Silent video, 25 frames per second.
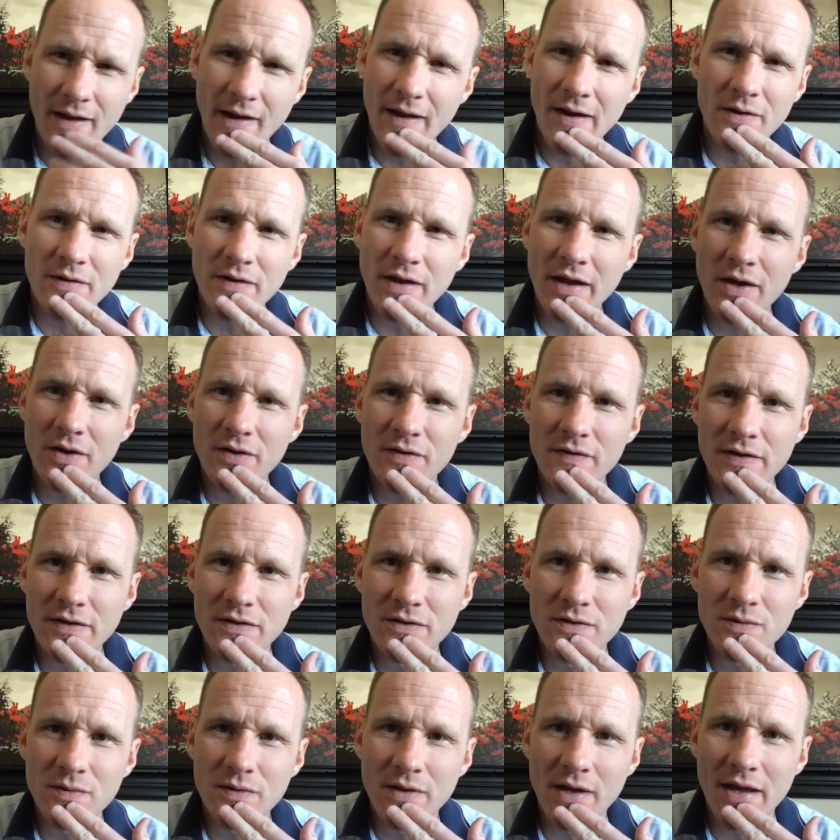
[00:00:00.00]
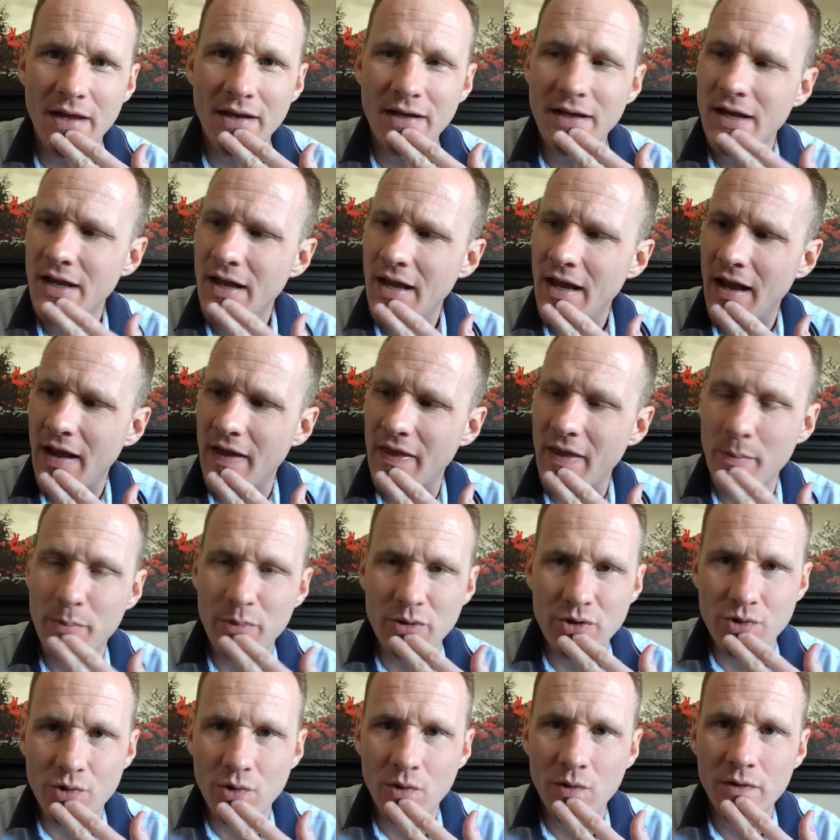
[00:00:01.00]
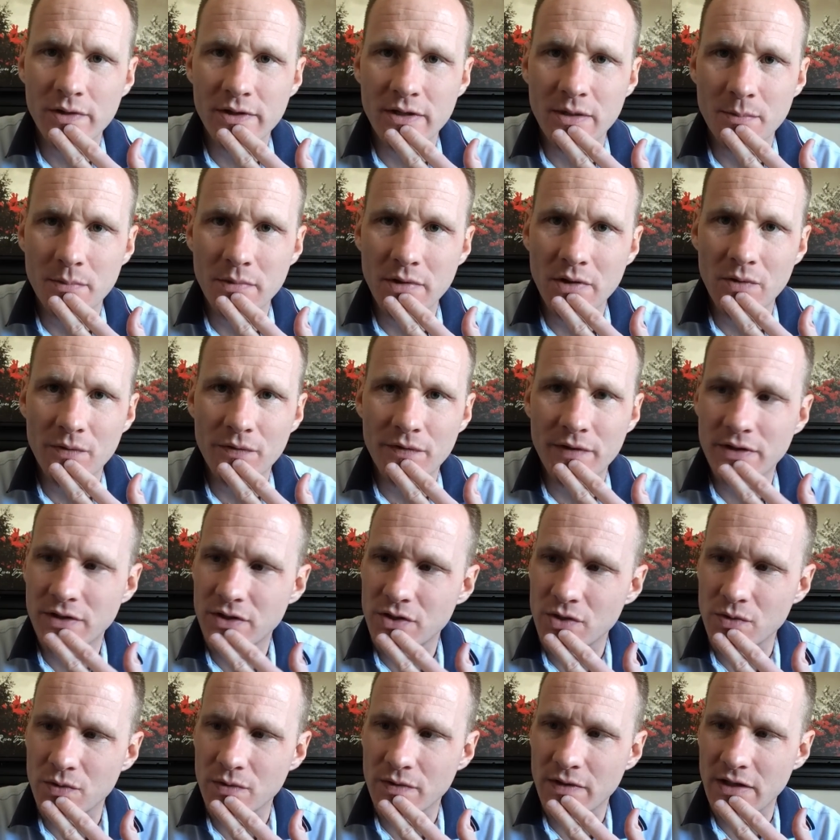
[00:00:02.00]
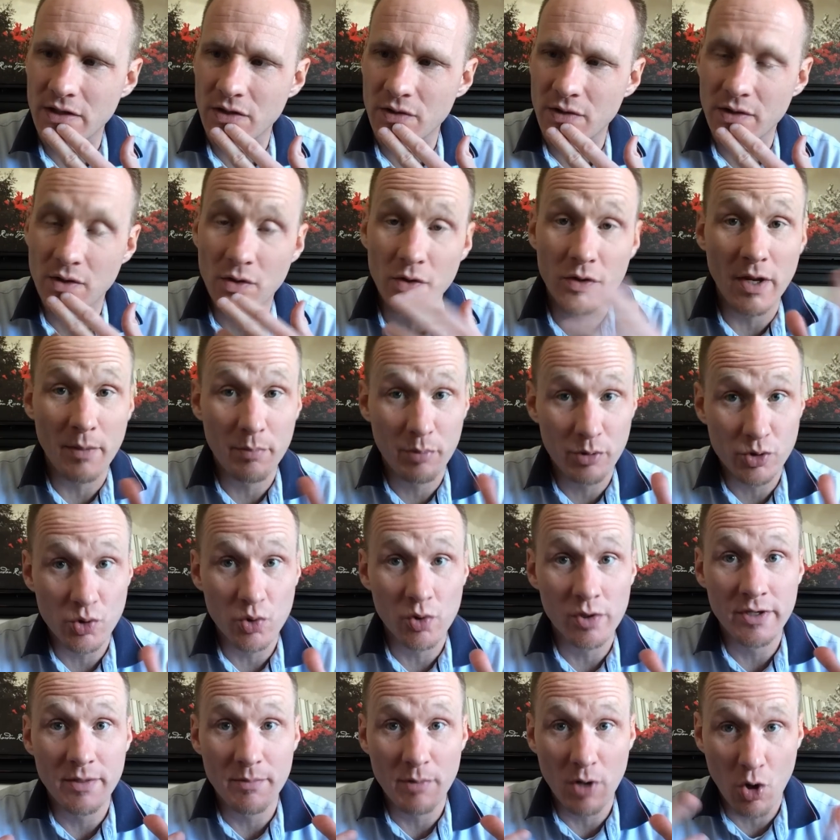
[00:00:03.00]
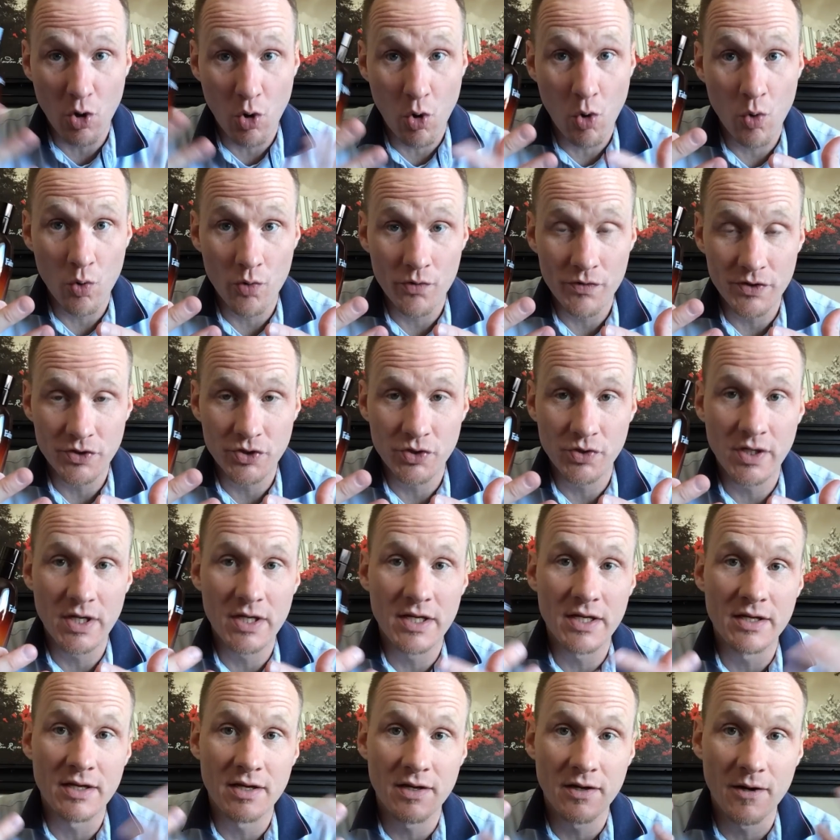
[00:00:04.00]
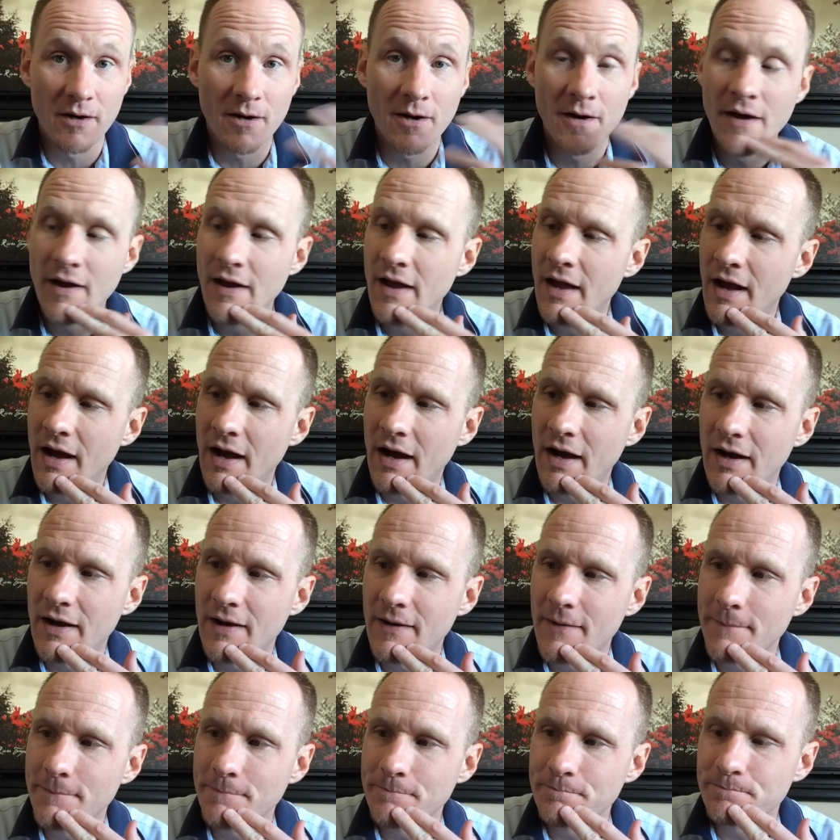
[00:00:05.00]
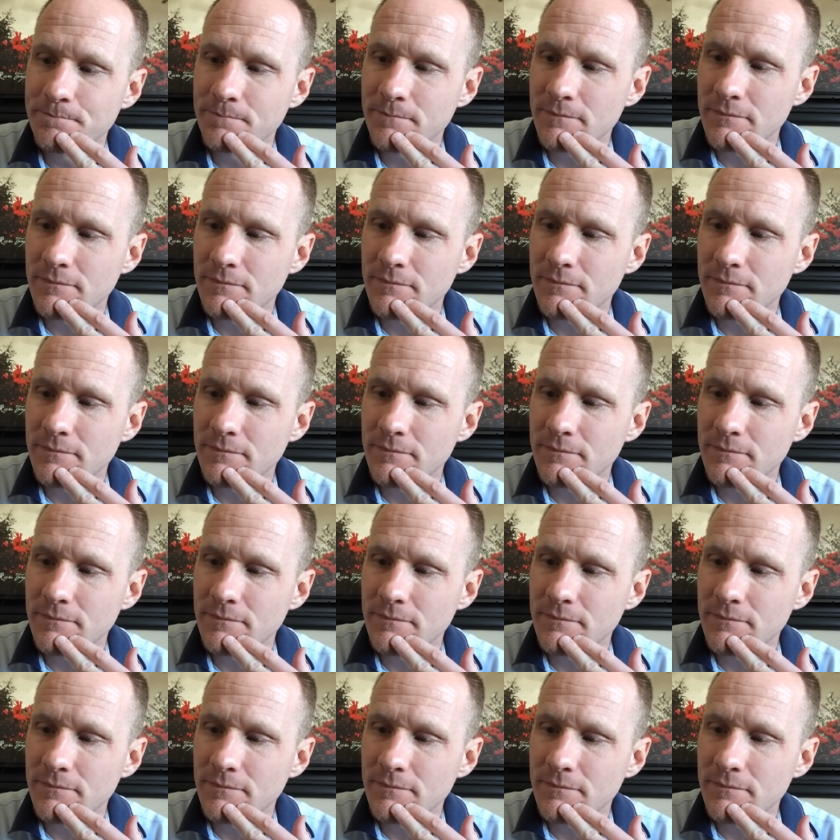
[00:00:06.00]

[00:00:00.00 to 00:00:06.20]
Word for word: how, did, how did they do that and that petroleum note that you that you, or that petroleum accord that you get in here um,